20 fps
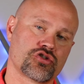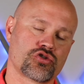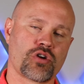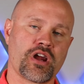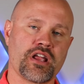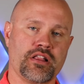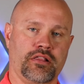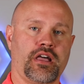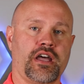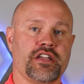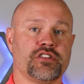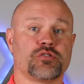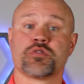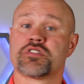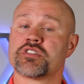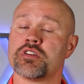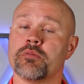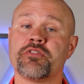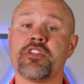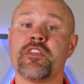straight lines
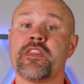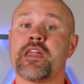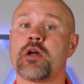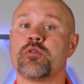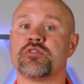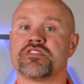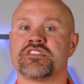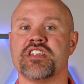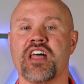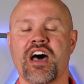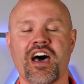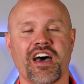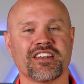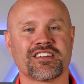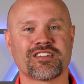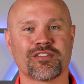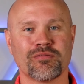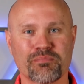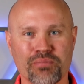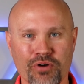was something that I was
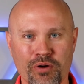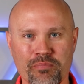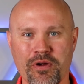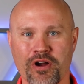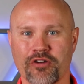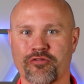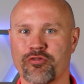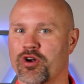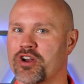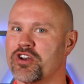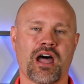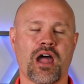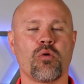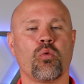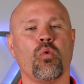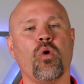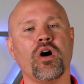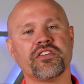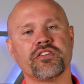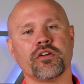not prepared for. I
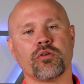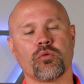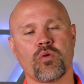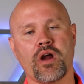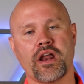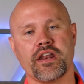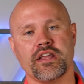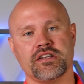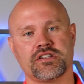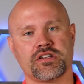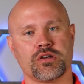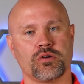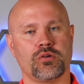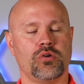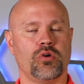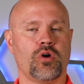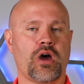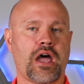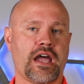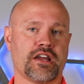wasn't ready
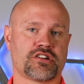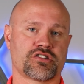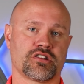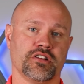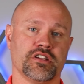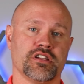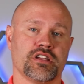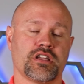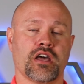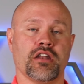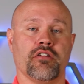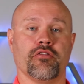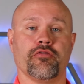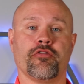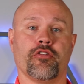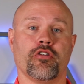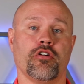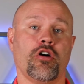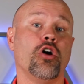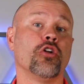to actually kind
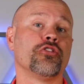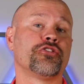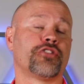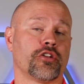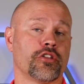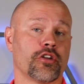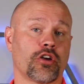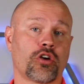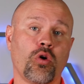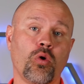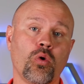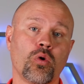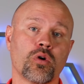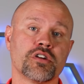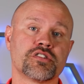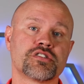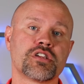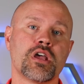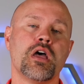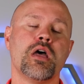of alter the
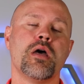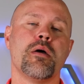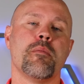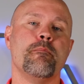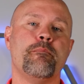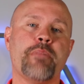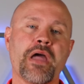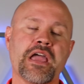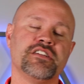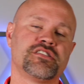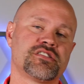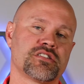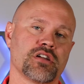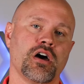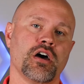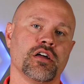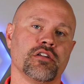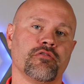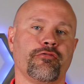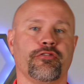course based
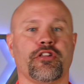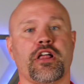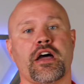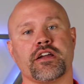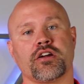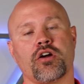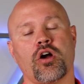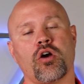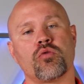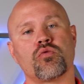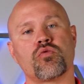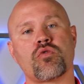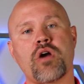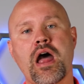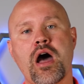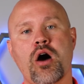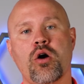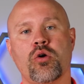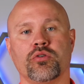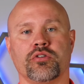on flying
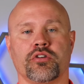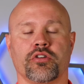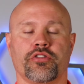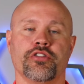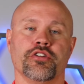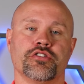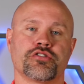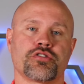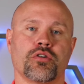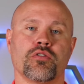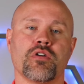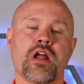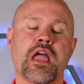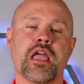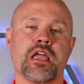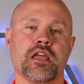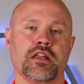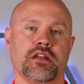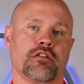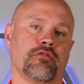around the
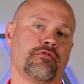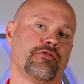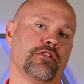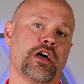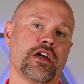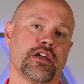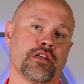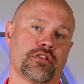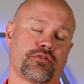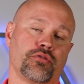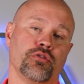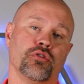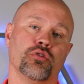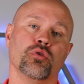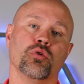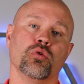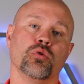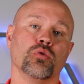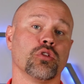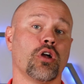terrain and flying
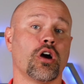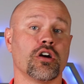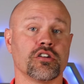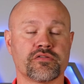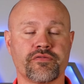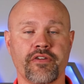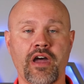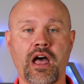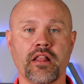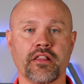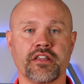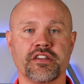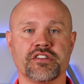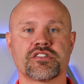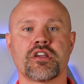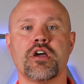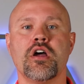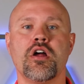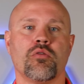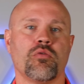through large
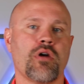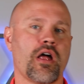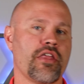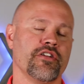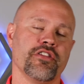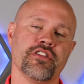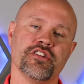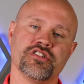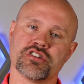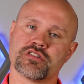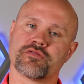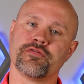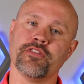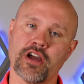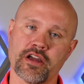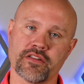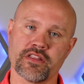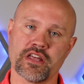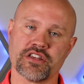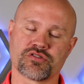valleys rather than just
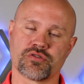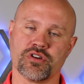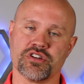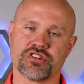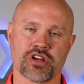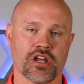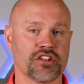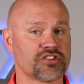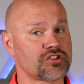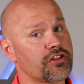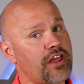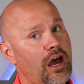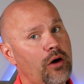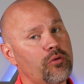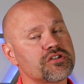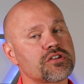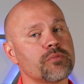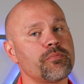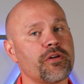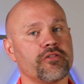flying that straight shot. So that
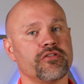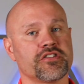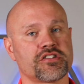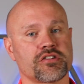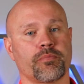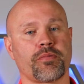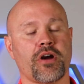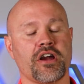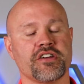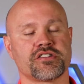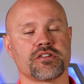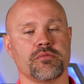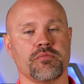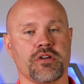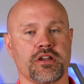was a bit of a surprise to